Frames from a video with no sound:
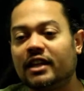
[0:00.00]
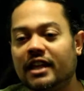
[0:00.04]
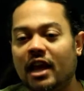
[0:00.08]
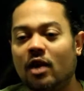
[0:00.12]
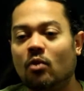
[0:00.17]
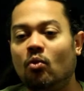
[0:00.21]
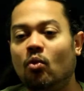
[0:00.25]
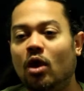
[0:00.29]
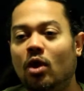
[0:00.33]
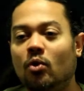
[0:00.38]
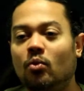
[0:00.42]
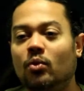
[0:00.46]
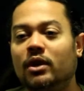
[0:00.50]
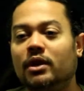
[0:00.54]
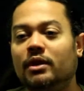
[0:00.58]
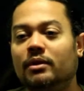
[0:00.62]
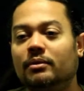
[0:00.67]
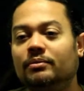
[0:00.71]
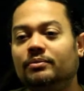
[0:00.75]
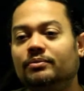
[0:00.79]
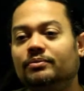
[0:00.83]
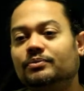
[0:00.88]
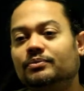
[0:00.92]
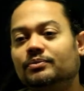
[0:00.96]
but why did it
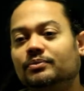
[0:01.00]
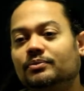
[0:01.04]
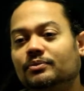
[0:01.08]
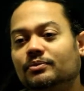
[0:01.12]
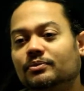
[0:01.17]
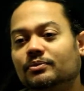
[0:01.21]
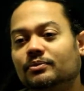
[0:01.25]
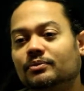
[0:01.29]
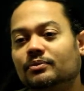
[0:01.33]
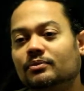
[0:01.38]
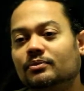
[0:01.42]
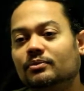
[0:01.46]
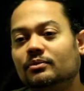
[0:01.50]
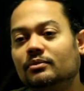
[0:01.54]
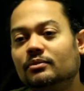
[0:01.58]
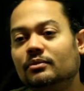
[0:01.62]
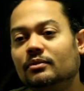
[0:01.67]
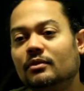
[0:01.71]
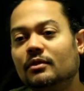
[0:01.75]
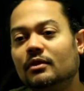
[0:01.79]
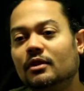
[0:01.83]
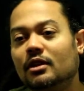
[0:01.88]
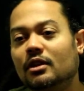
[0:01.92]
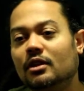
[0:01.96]
take a Wonder Woman
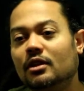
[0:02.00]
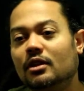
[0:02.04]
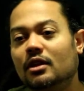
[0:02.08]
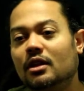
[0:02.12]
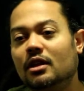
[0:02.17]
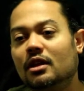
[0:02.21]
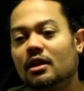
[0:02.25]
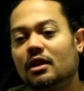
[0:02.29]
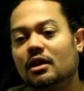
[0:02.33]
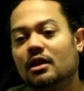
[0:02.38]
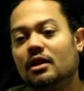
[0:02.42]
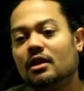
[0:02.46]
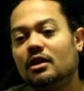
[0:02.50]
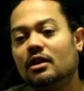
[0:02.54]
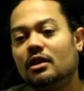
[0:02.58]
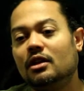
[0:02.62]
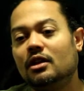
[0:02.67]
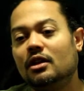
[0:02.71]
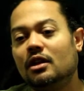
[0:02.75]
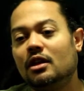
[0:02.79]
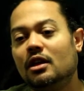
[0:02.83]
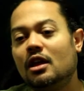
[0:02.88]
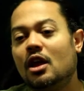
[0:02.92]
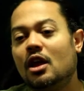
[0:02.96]
film to one?